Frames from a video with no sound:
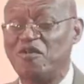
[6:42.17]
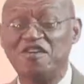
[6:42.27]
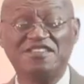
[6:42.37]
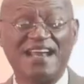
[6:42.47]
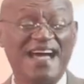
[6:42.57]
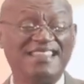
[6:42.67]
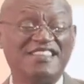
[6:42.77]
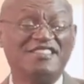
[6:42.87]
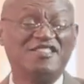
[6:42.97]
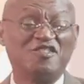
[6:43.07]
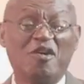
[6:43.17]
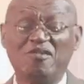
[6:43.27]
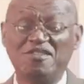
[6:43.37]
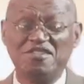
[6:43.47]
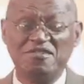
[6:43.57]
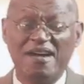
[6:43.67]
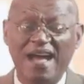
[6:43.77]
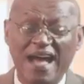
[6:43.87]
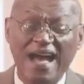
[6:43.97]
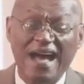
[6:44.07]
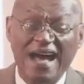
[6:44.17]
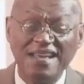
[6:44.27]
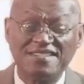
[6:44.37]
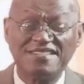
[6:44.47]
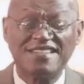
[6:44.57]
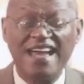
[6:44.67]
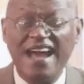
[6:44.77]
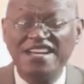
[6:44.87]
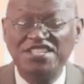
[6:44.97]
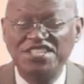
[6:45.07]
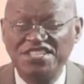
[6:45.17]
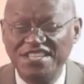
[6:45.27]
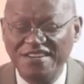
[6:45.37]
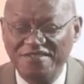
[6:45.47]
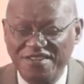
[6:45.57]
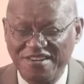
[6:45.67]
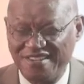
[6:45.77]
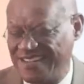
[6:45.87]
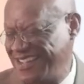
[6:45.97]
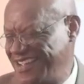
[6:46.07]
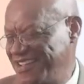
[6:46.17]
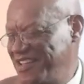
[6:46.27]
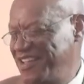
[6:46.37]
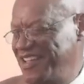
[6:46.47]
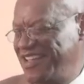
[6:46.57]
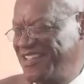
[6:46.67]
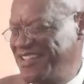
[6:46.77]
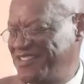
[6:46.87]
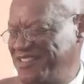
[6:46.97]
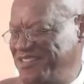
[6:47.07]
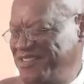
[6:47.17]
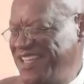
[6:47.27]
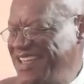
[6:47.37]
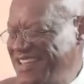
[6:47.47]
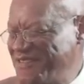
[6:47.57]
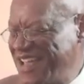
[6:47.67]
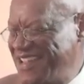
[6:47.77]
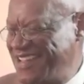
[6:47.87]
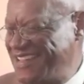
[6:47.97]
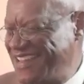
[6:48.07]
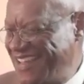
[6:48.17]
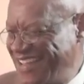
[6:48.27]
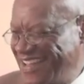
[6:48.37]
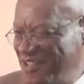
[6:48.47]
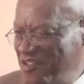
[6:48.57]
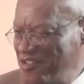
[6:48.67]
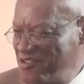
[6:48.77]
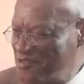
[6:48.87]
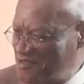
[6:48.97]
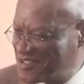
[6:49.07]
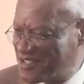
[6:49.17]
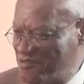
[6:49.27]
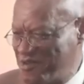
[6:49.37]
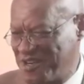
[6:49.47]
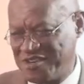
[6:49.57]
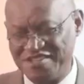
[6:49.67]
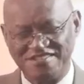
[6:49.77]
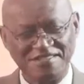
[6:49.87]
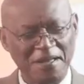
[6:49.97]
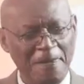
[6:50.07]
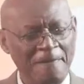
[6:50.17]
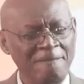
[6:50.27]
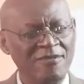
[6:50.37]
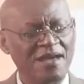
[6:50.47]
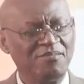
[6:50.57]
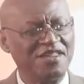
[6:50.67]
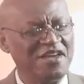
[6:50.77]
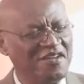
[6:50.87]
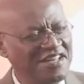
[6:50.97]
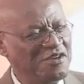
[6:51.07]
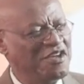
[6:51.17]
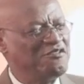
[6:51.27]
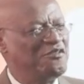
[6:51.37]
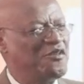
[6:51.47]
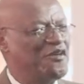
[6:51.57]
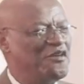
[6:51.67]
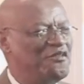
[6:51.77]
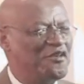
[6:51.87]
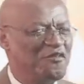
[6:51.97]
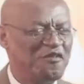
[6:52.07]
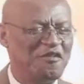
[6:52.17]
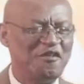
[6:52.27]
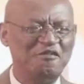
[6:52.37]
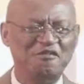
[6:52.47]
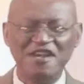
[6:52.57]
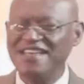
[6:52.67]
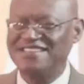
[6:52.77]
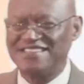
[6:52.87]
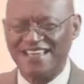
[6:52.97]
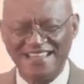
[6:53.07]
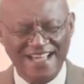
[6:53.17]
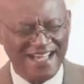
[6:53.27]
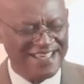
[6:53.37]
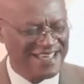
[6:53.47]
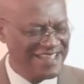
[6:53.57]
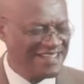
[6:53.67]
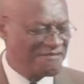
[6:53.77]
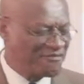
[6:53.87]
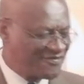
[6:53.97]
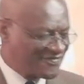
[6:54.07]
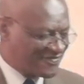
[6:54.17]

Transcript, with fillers: words. And I told you, I say I shiver to even use the words. But the only reason I can